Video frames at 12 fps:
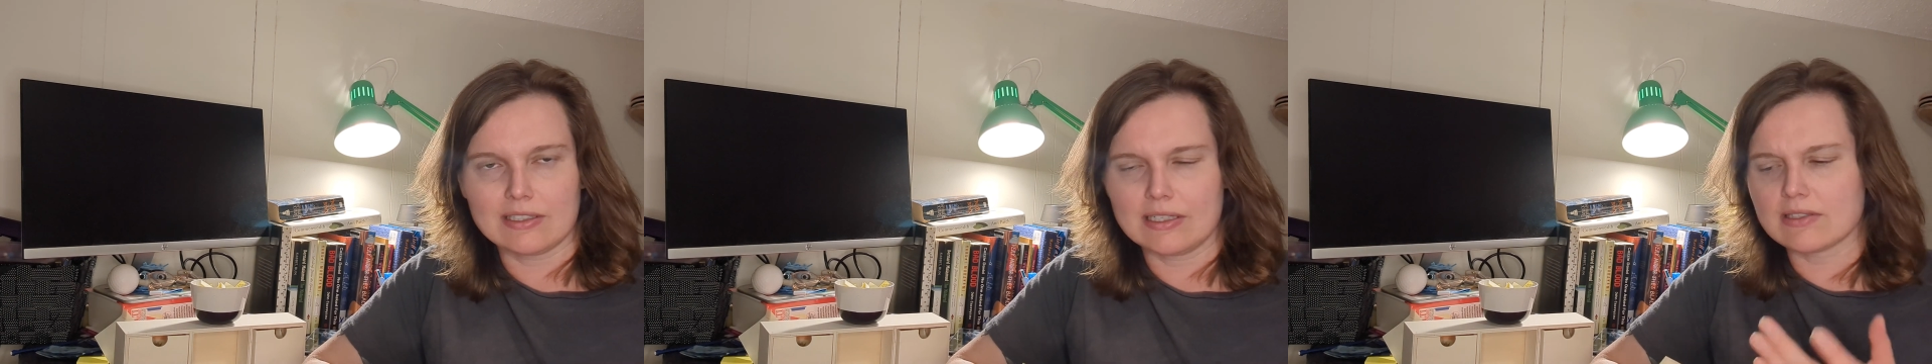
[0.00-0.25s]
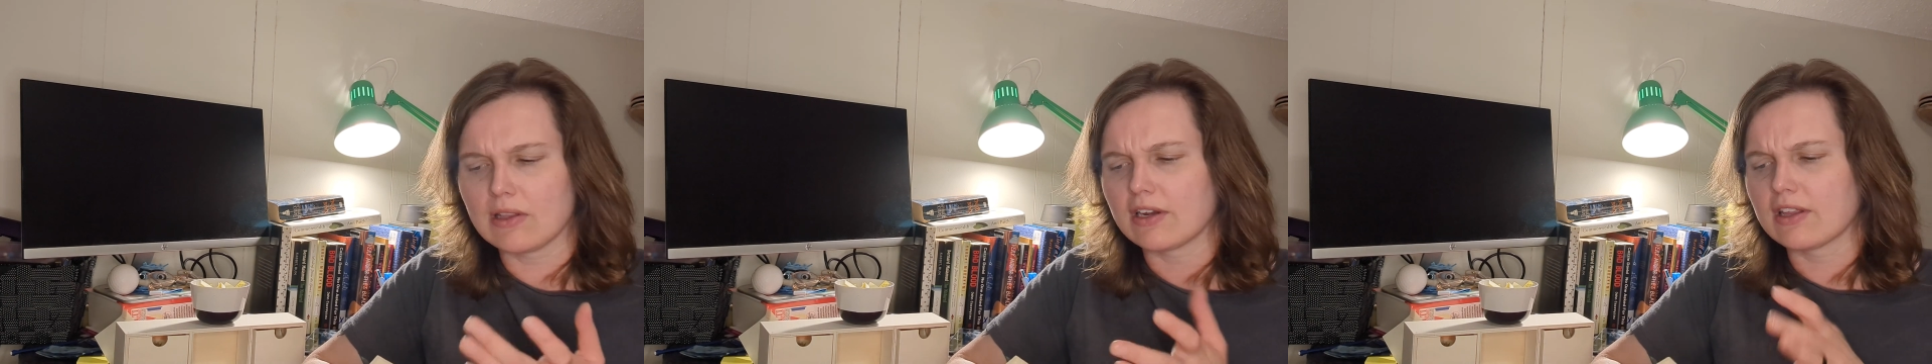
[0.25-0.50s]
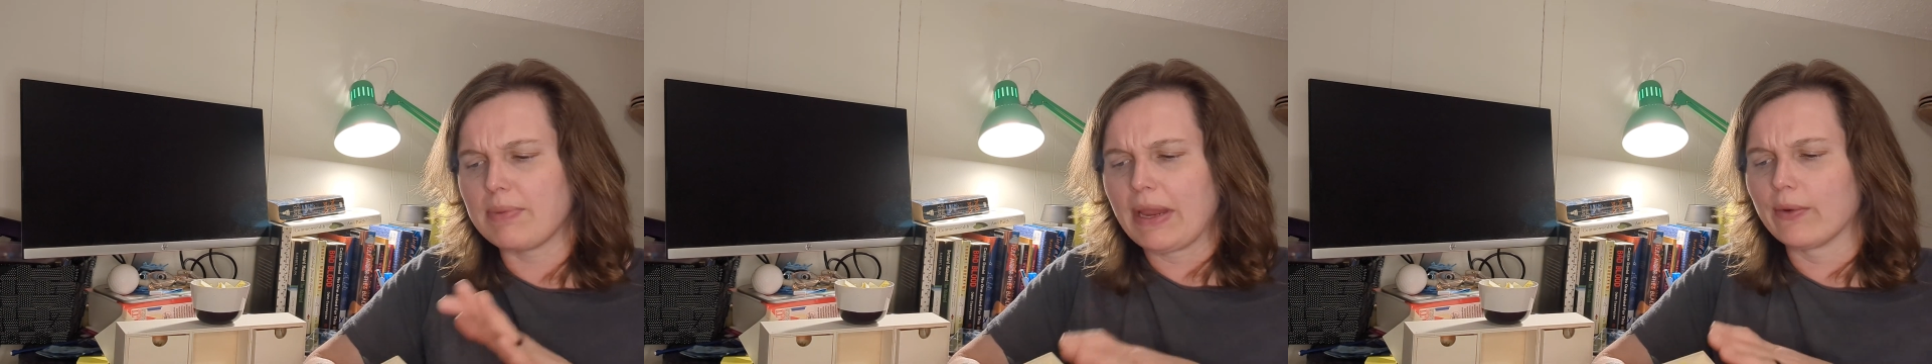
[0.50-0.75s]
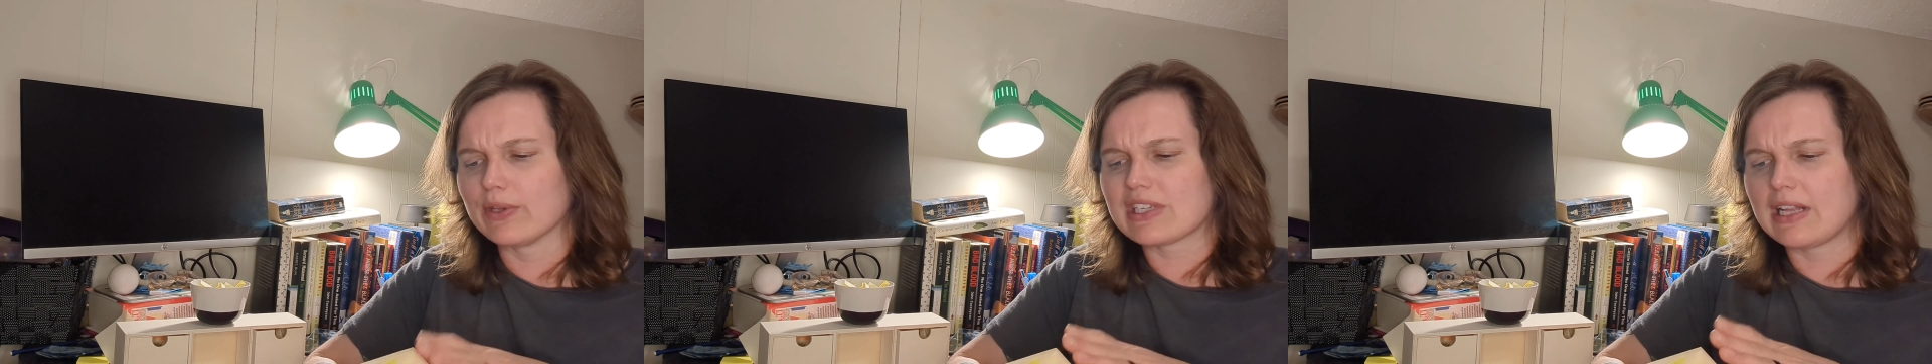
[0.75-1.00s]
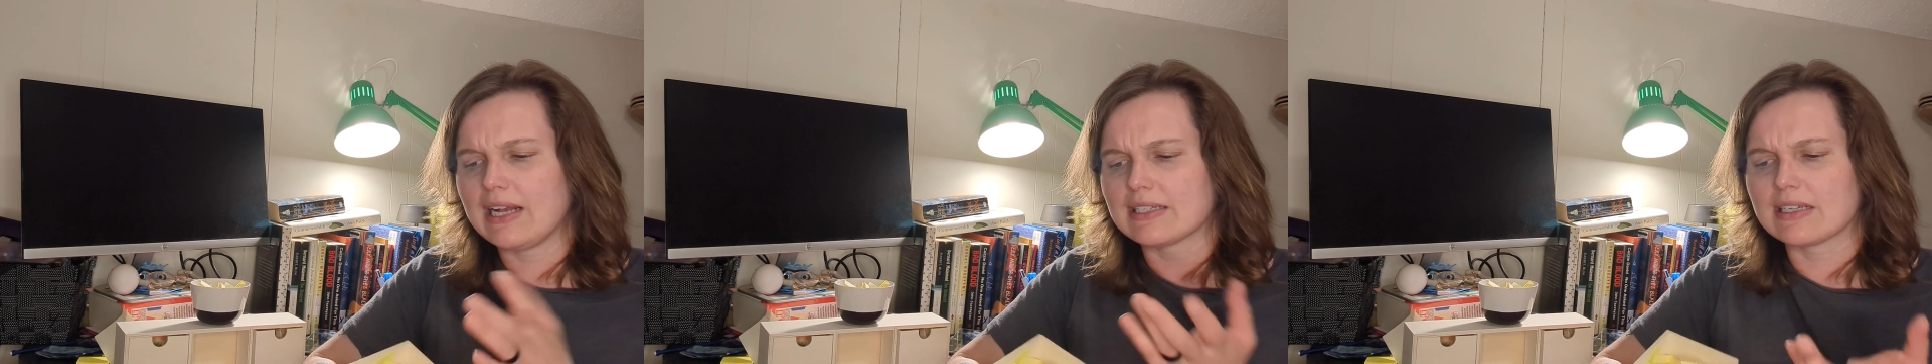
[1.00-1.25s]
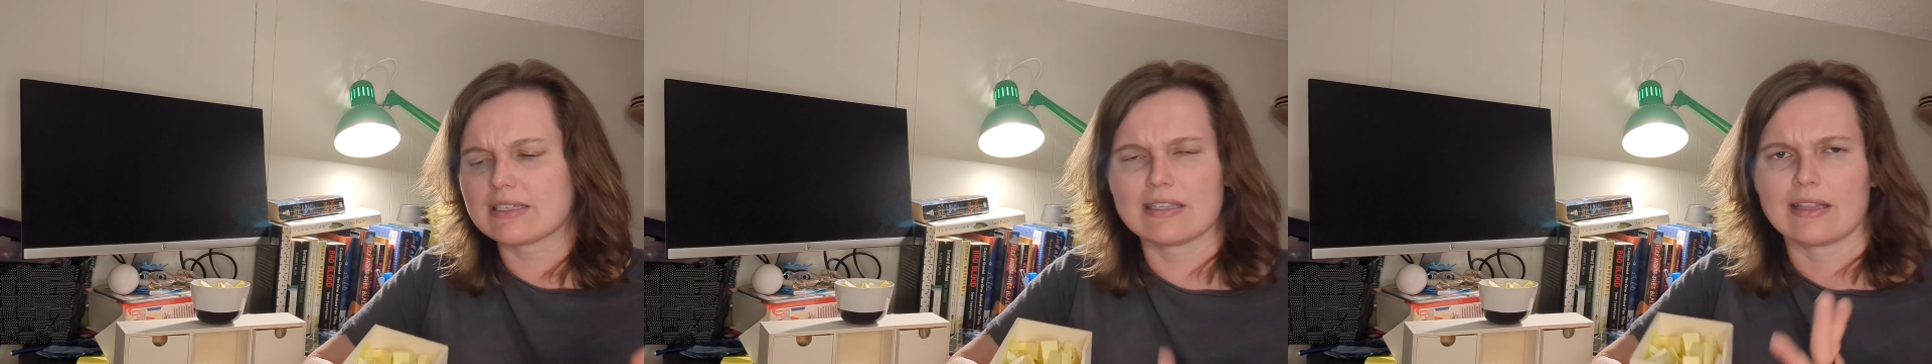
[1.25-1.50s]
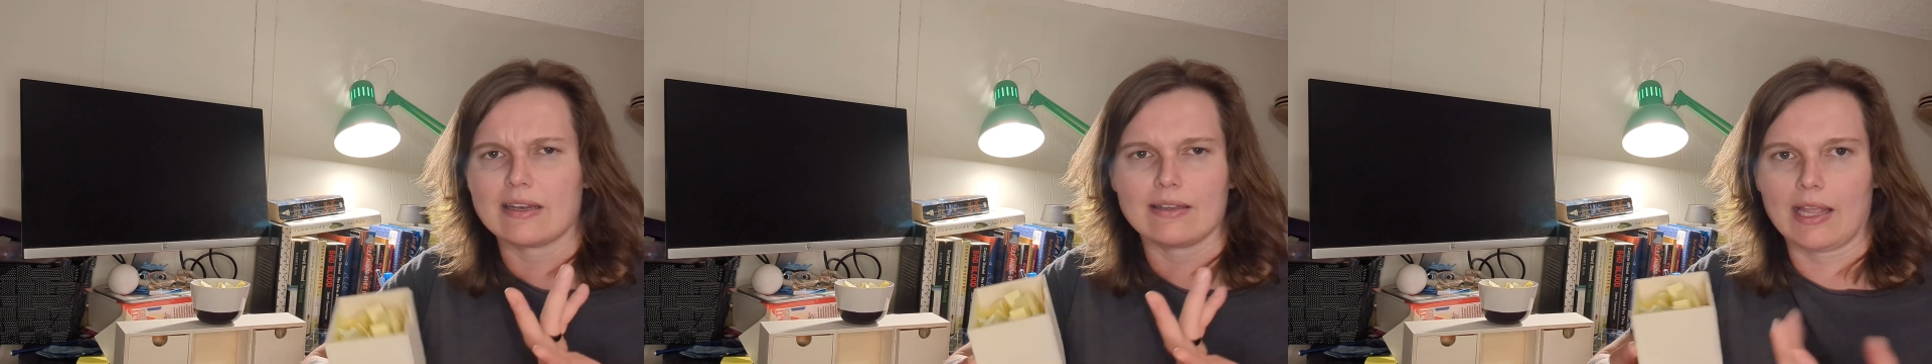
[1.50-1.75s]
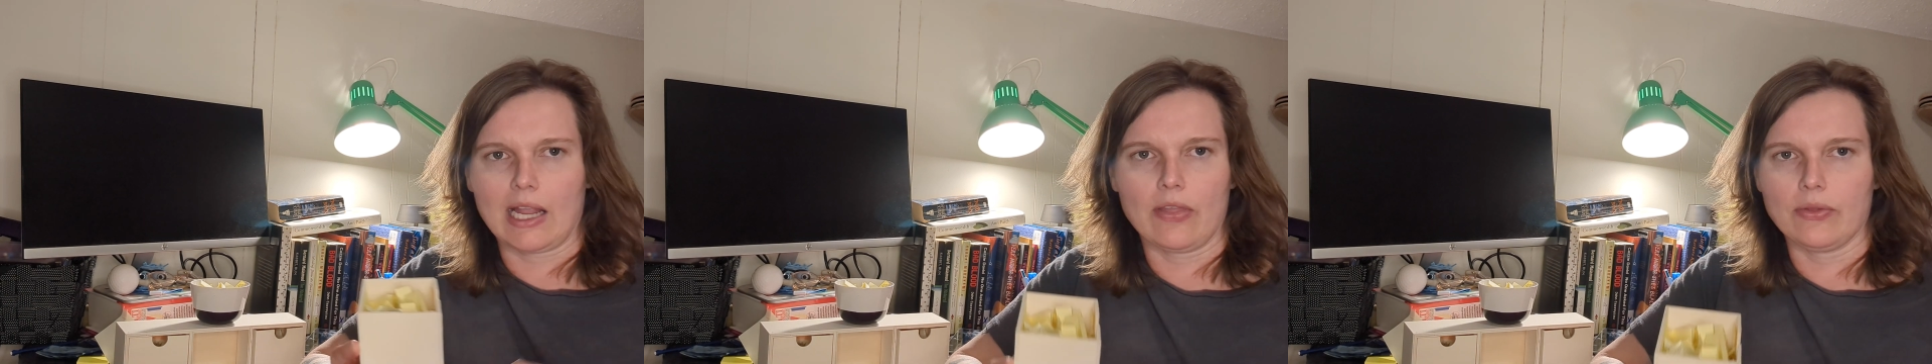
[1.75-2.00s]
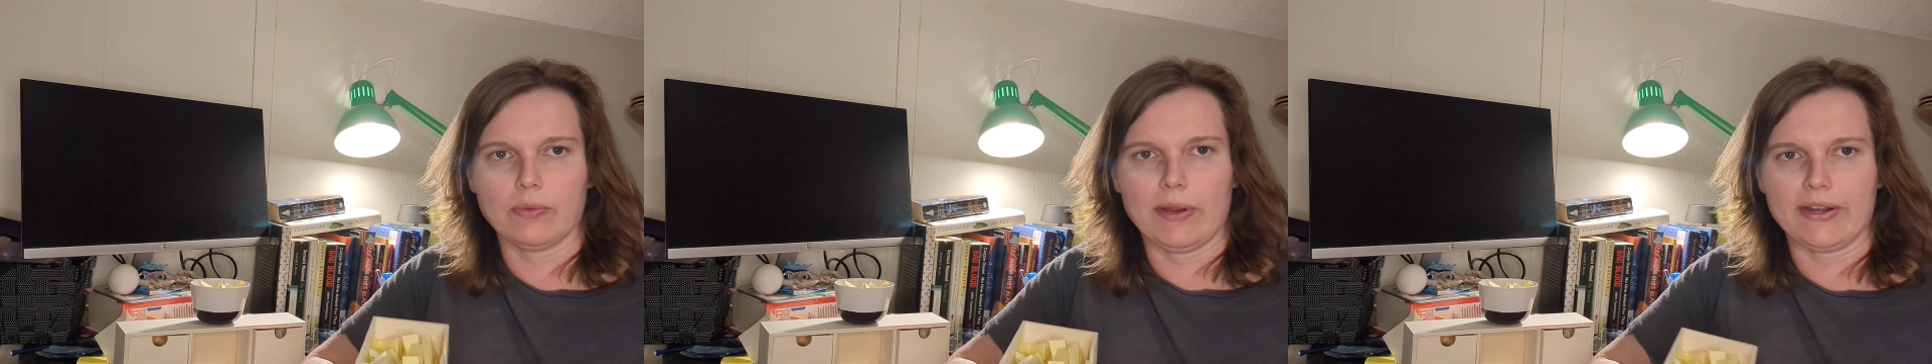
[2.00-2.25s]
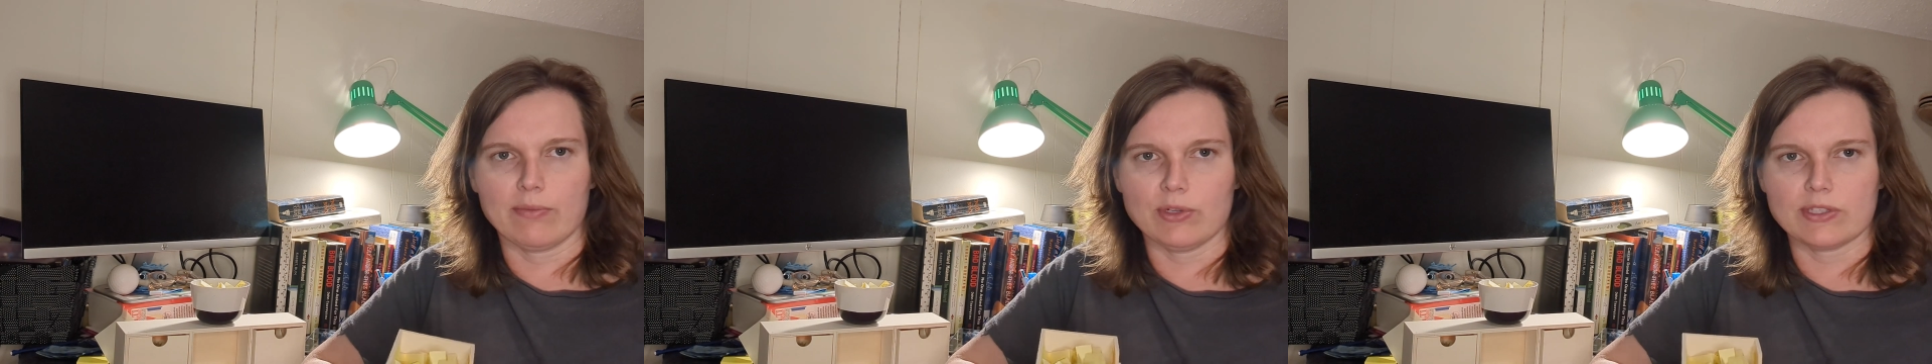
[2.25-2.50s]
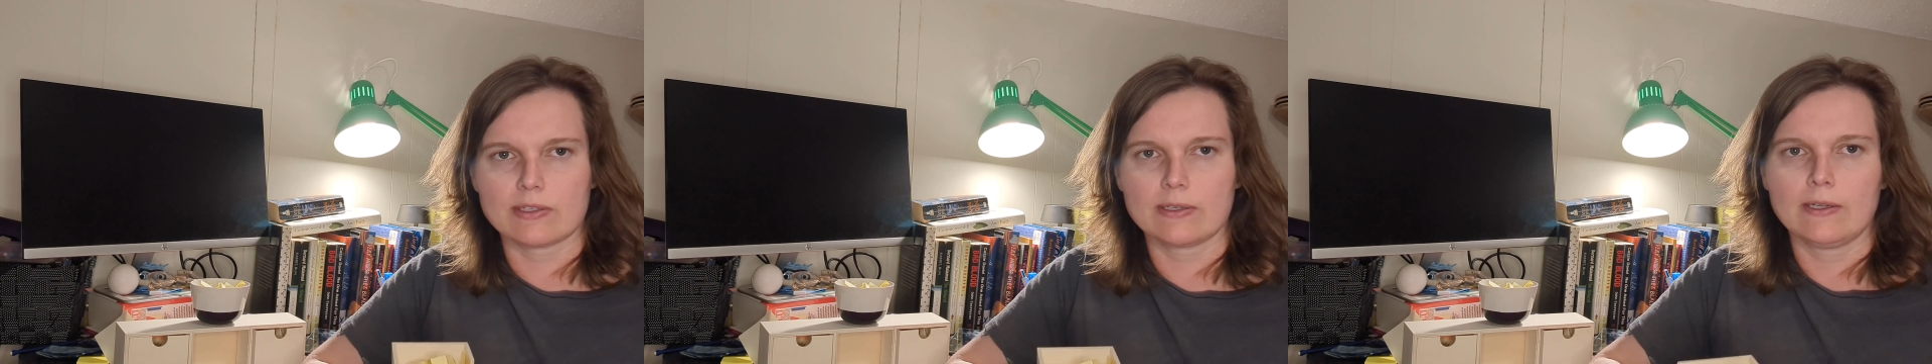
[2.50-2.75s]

It's a lot of the Penguins classics and then like other random ones.